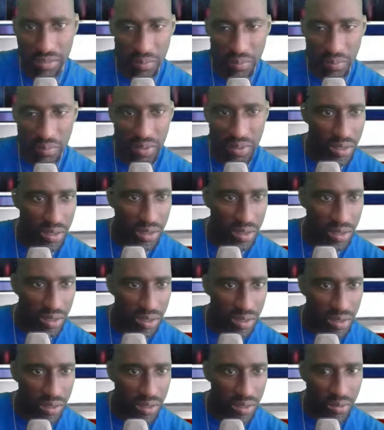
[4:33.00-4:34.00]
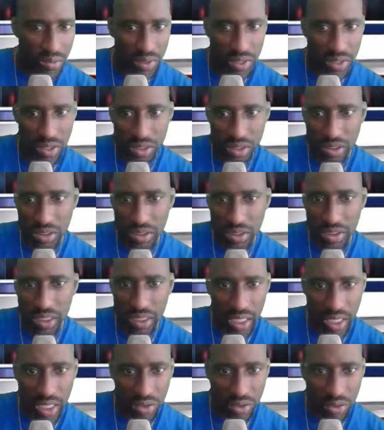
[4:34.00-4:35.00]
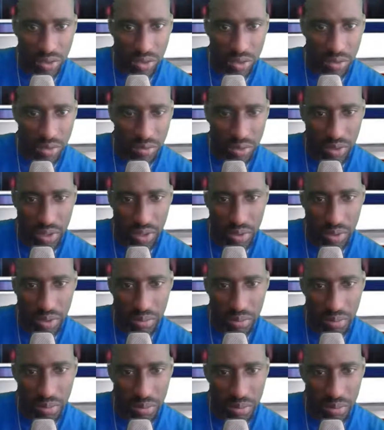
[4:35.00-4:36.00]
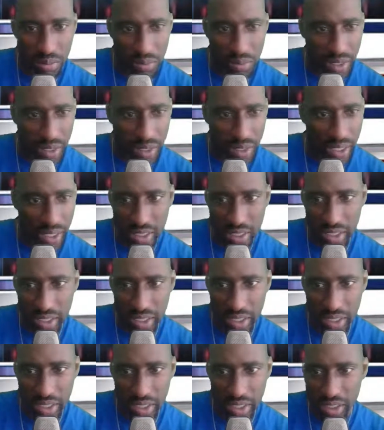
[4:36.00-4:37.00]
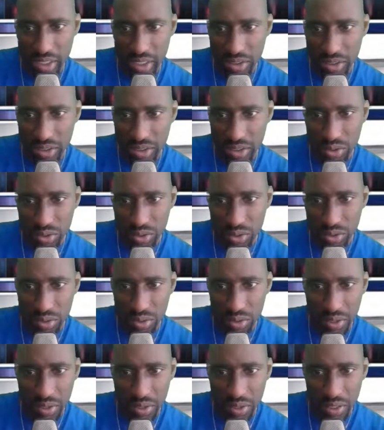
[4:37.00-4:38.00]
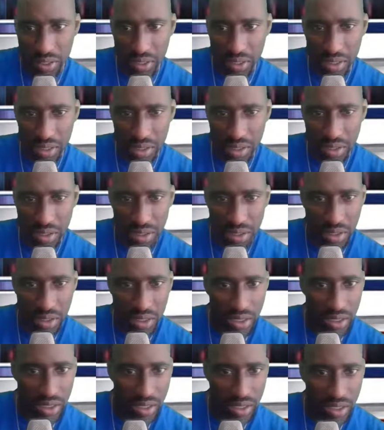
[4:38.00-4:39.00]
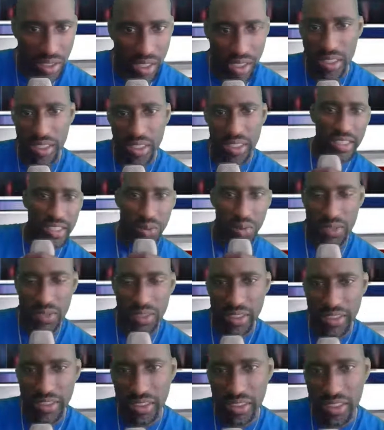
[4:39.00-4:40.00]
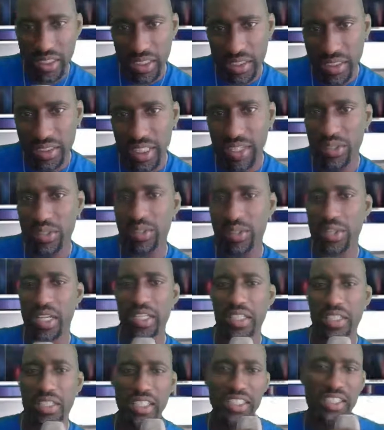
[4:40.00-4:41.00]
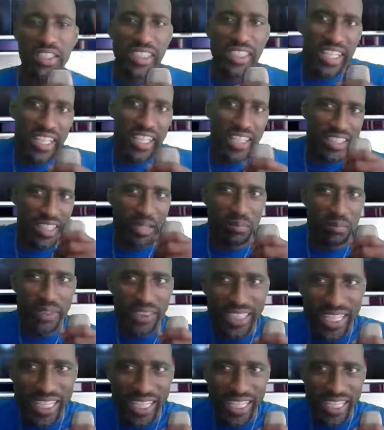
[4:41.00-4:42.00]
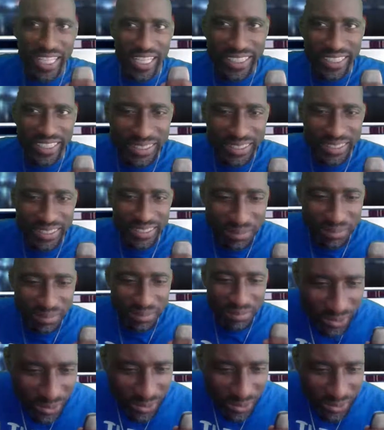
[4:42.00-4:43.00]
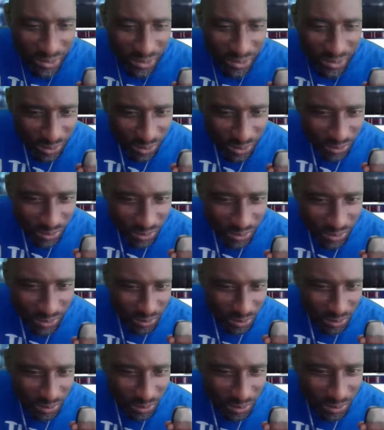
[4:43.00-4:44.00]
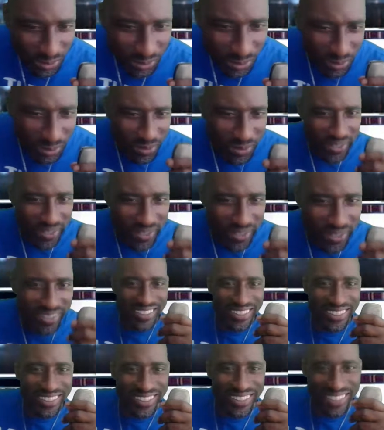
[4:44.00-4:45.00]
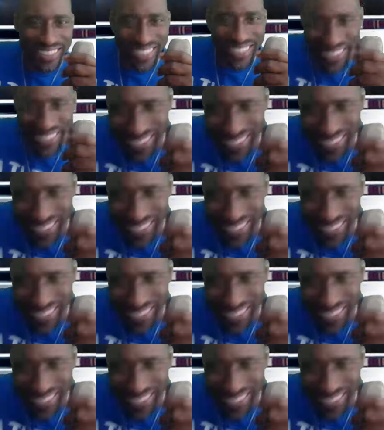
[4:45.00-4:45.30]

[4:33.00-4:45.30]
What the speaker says: We could check that out, do a review on it, but we ain't gonna get to it right now. Alright. Whew, let's check this out. Okay, DJ Academics got some news for us. Okay, it's juicy.